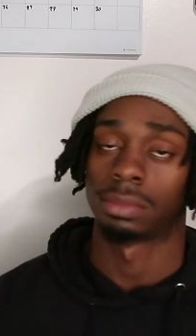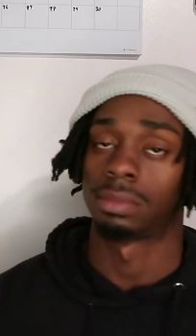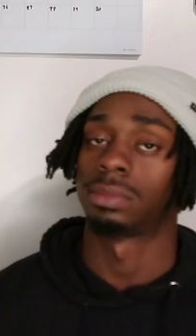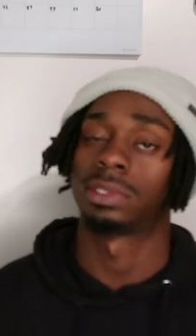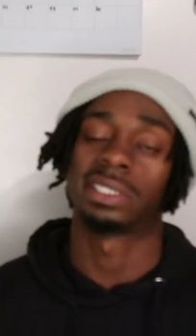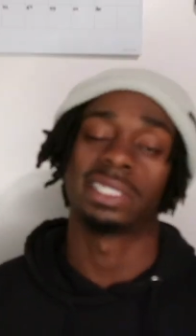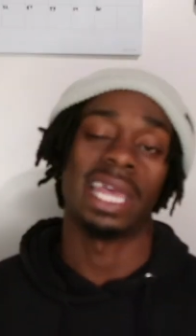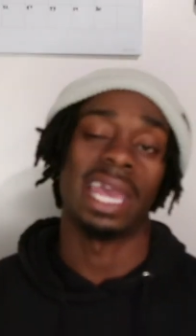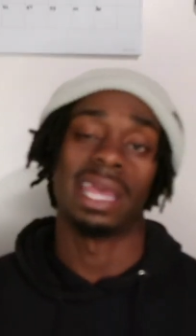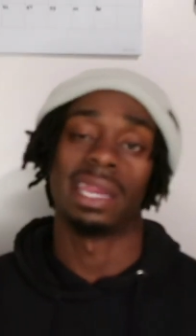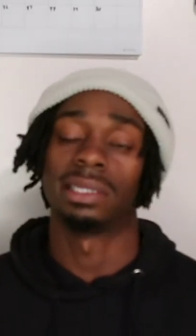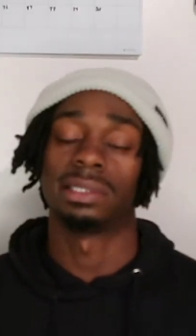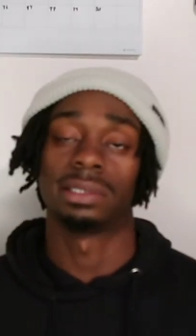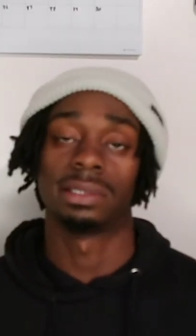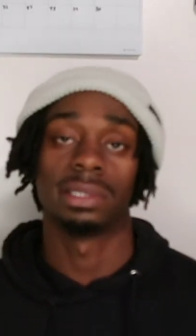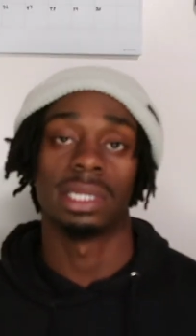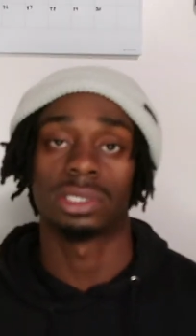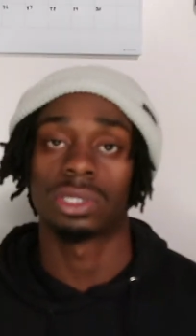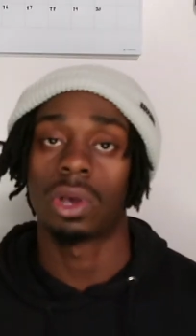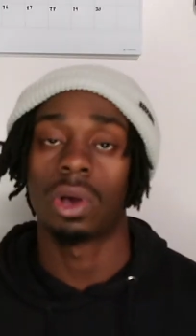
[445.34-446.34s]
status.
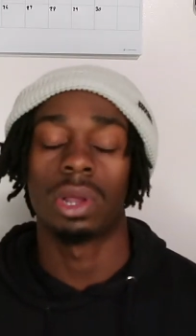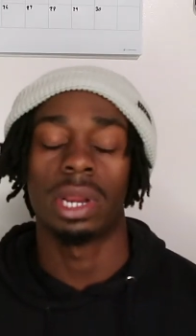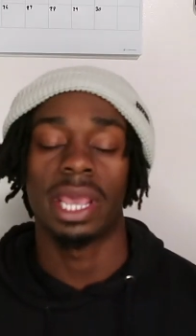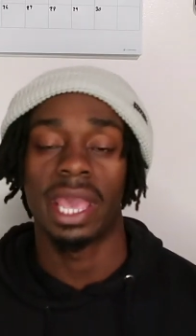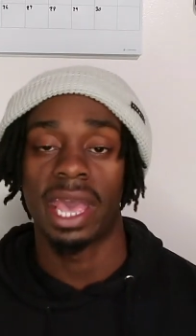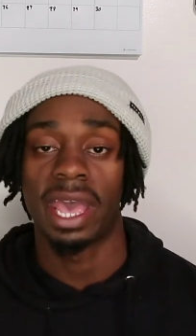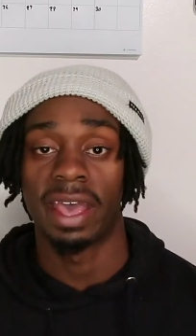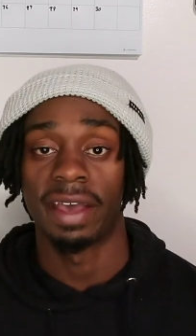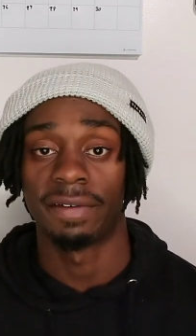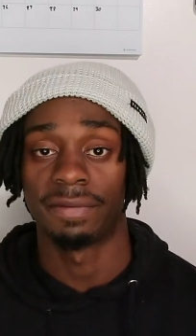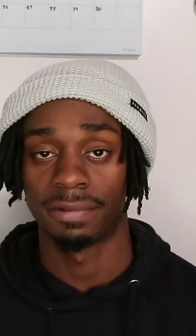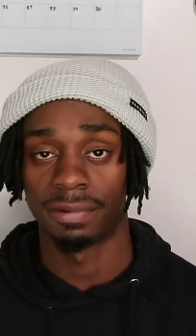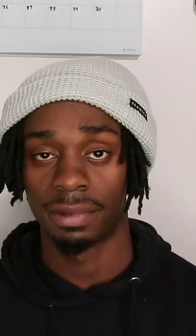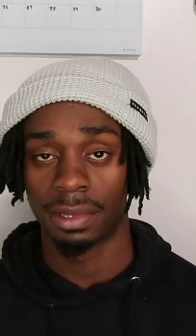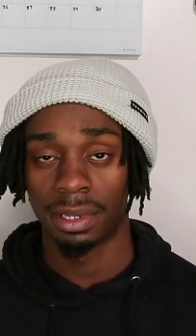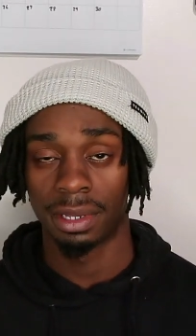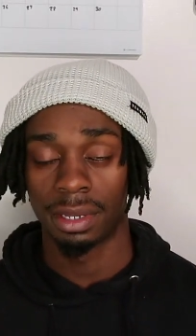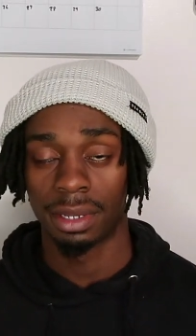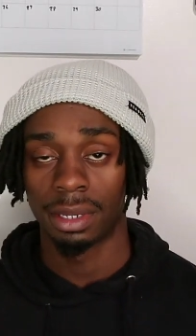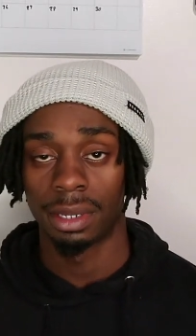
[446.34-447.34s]
That's all they have.
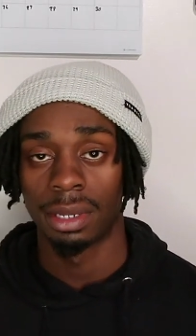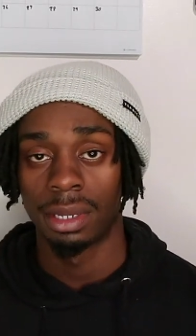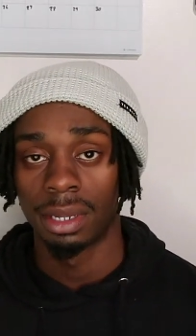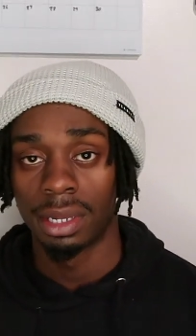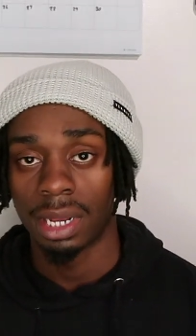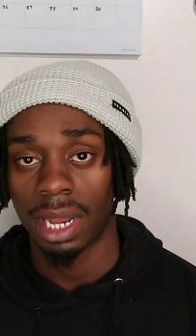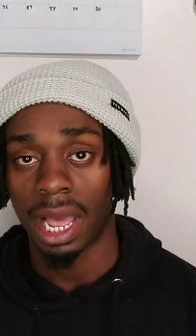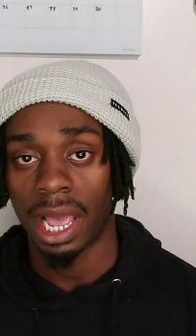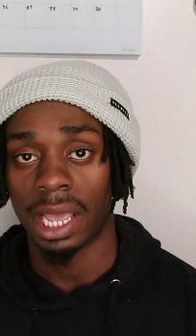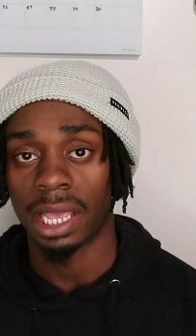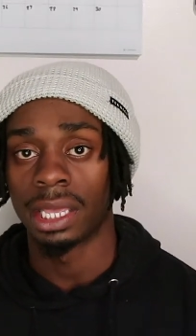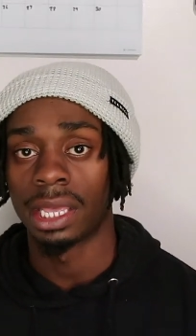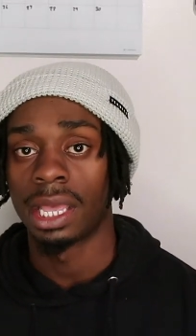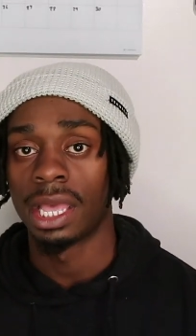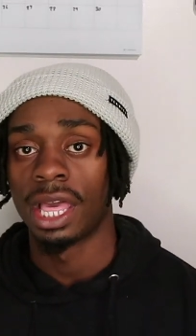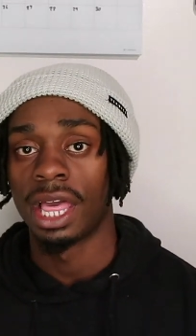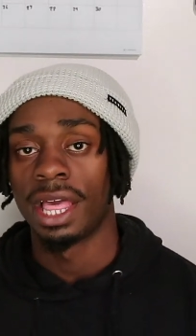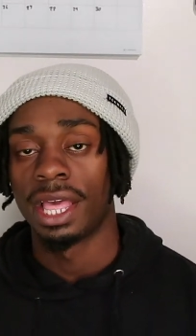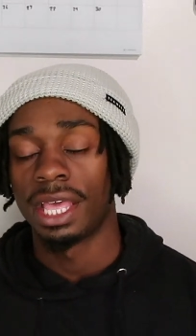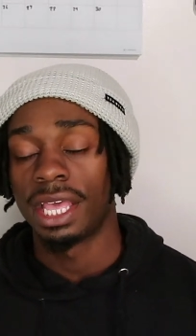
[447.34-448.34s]
Like,
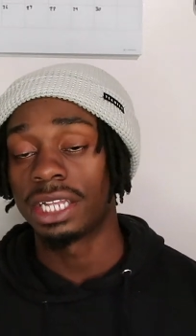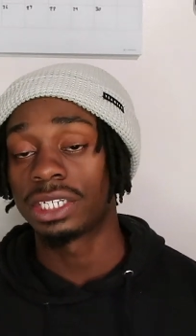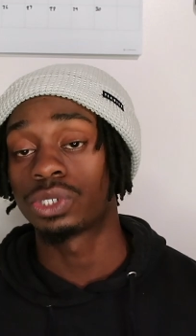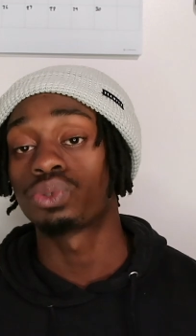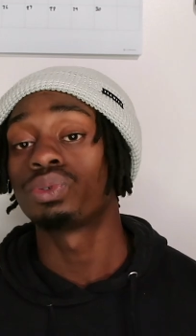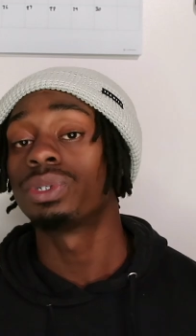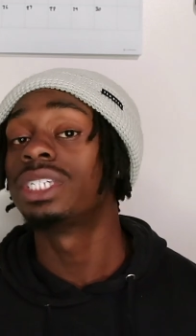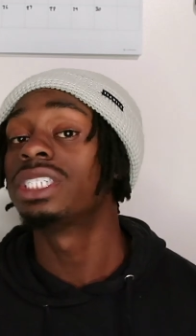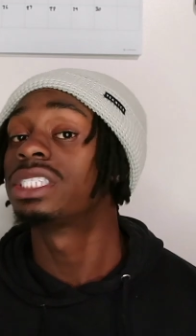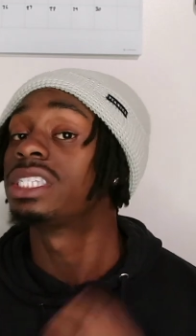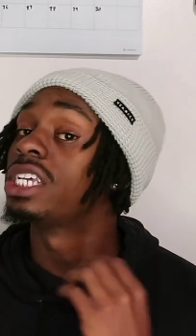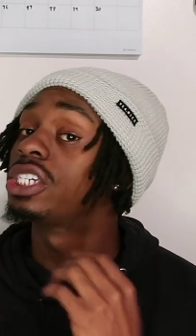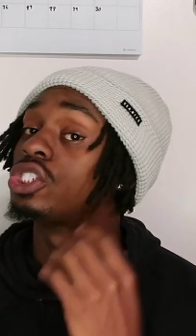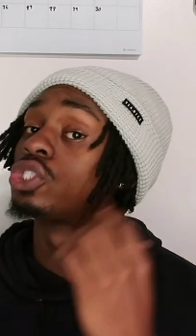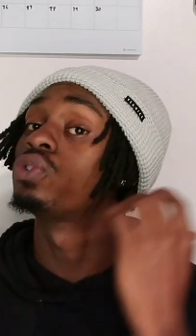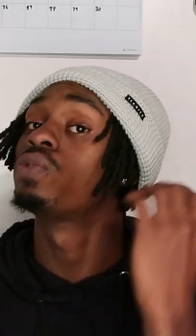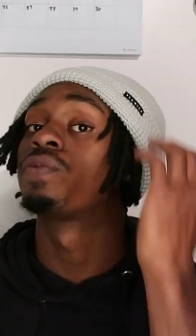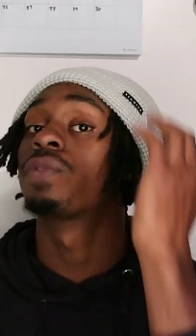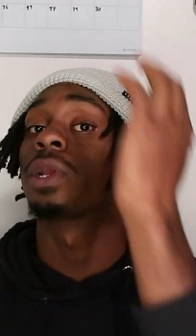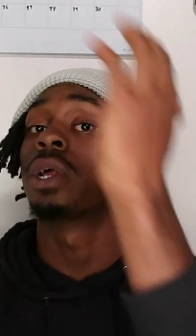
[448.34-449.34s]
it's the reason they
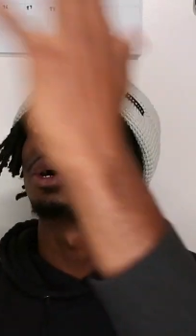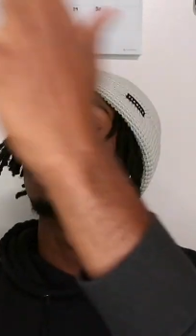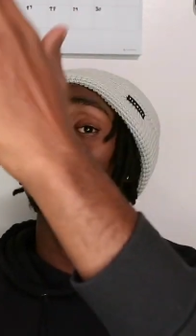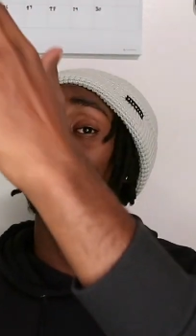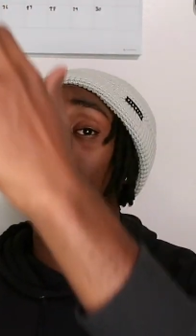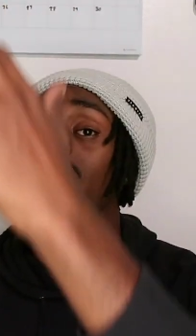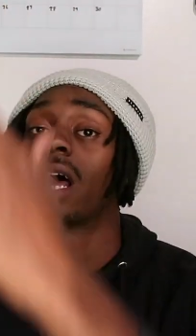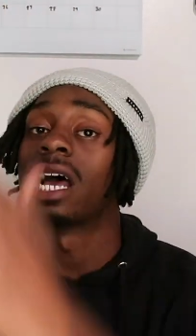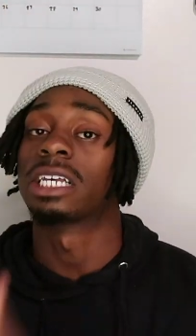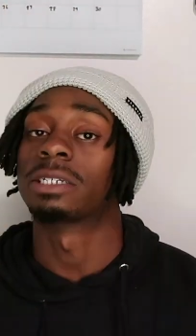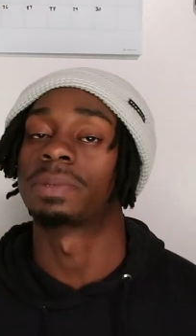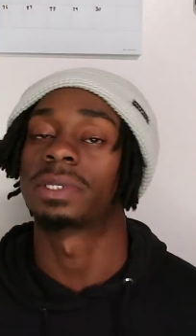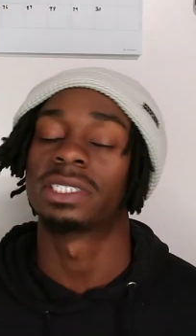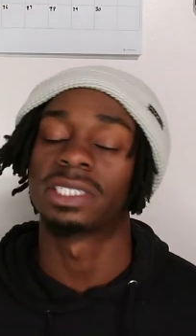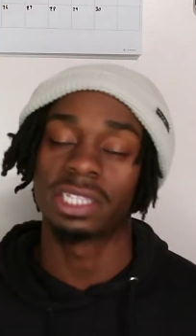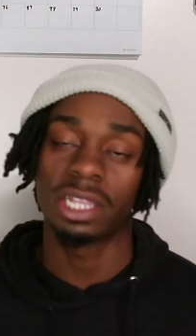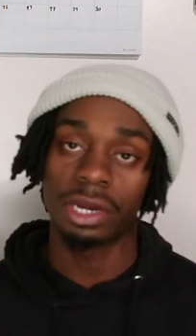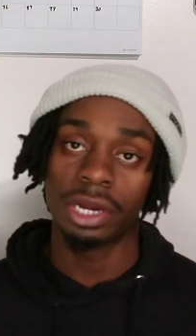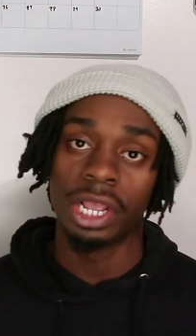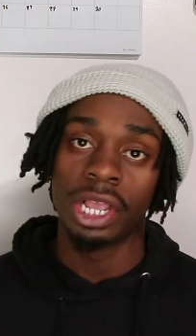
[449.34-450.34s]
shoot for those guys, because
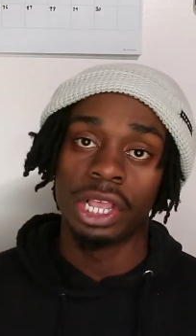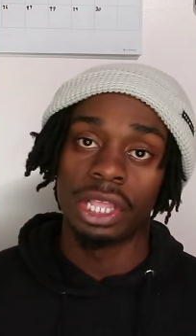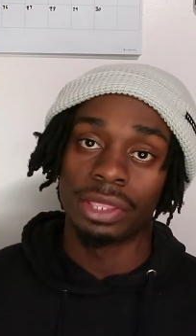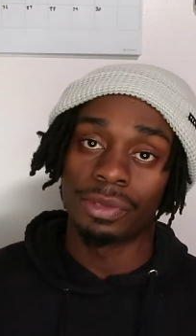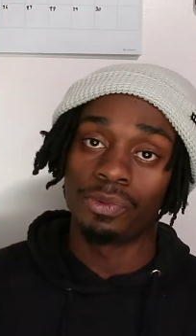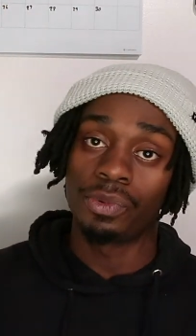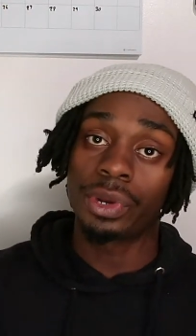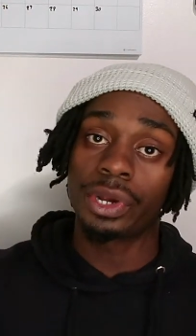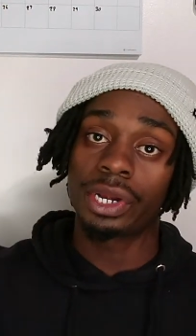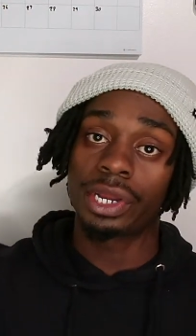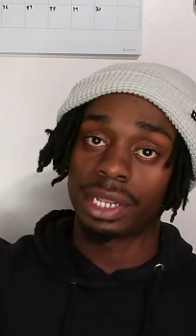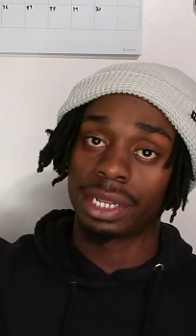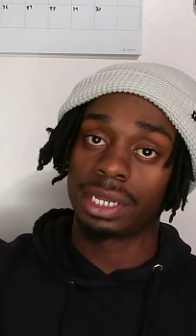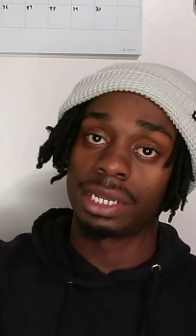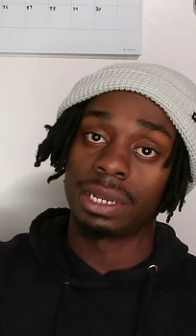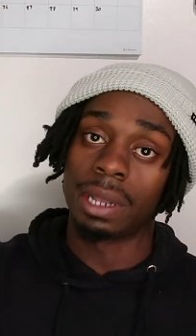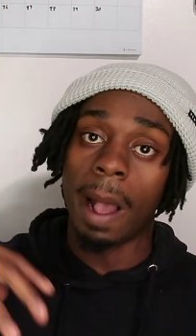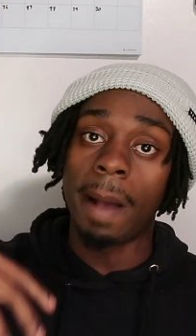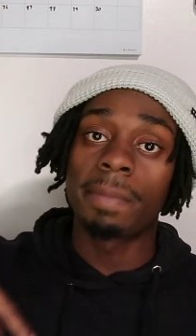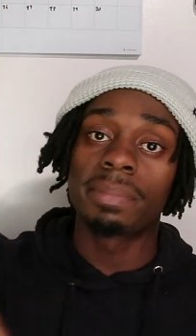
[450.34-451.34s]

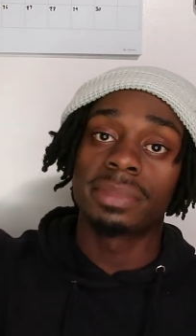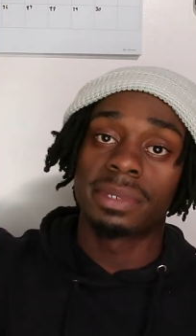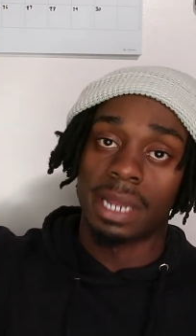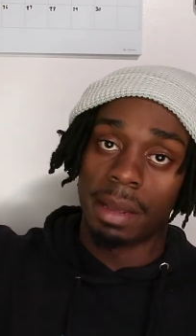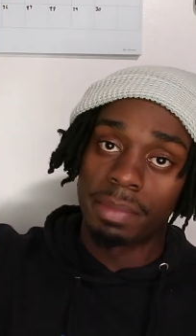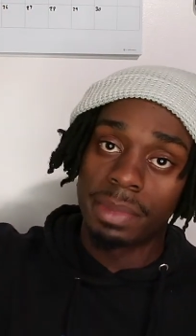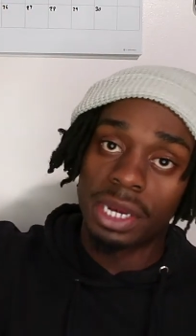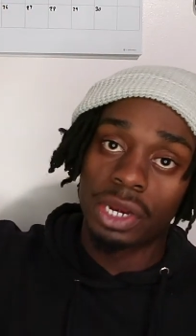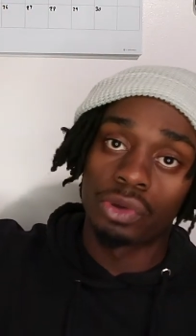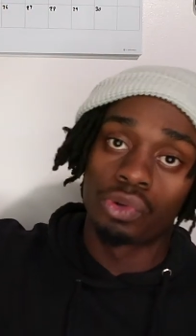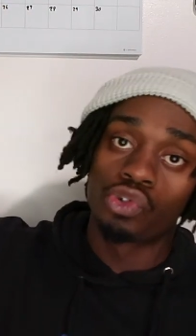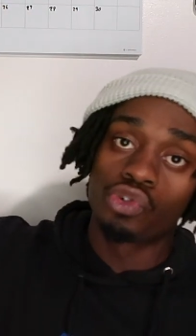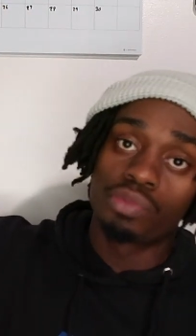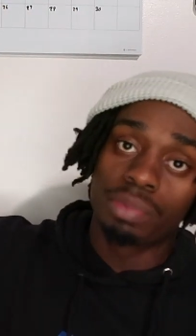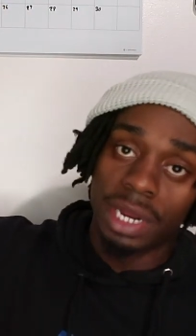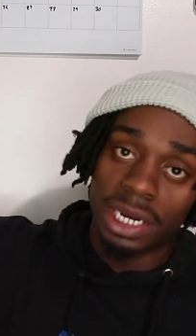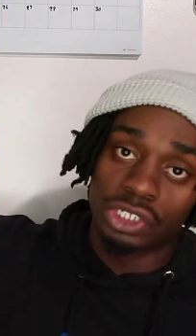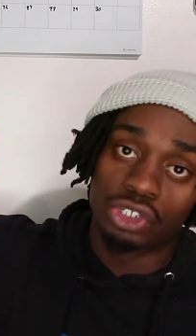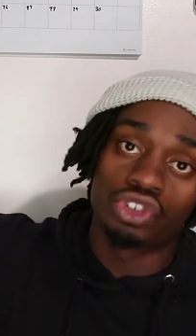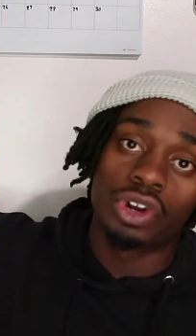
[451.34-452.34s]
I'm in the group
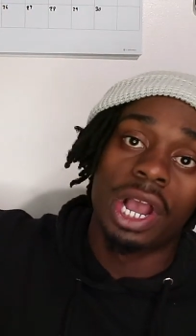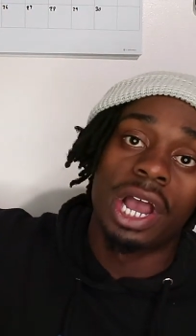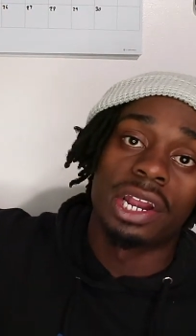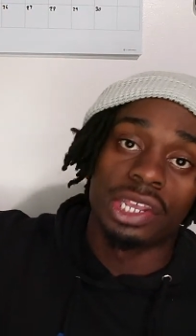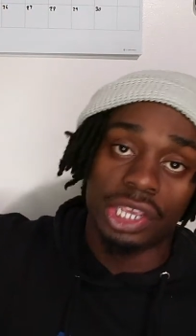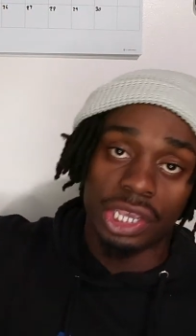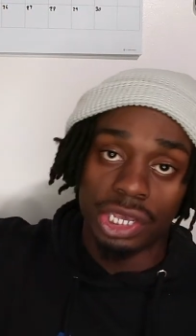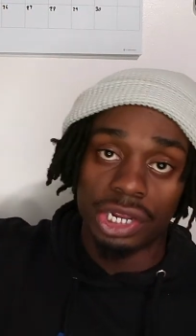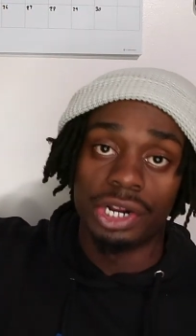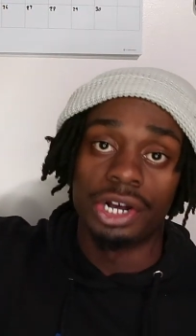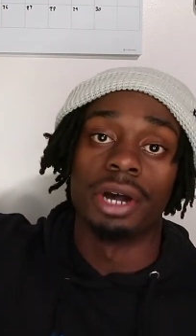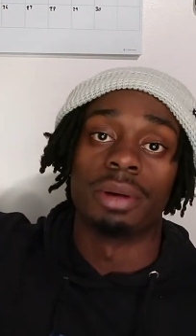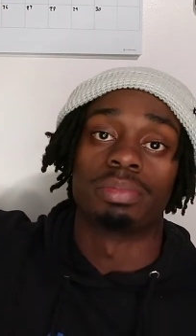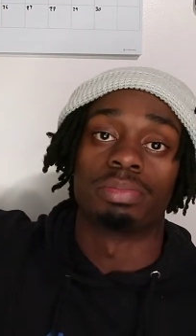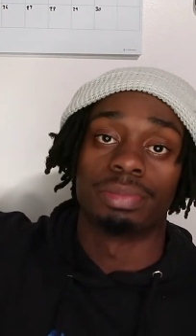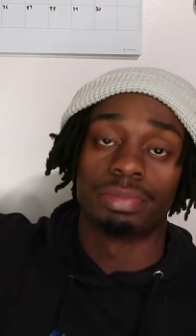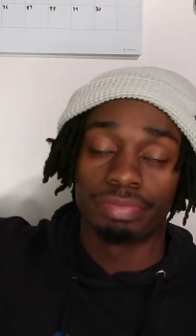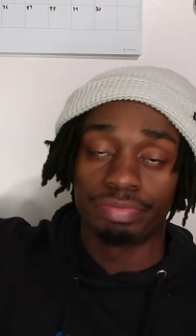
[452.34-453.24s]
that's trying to get up.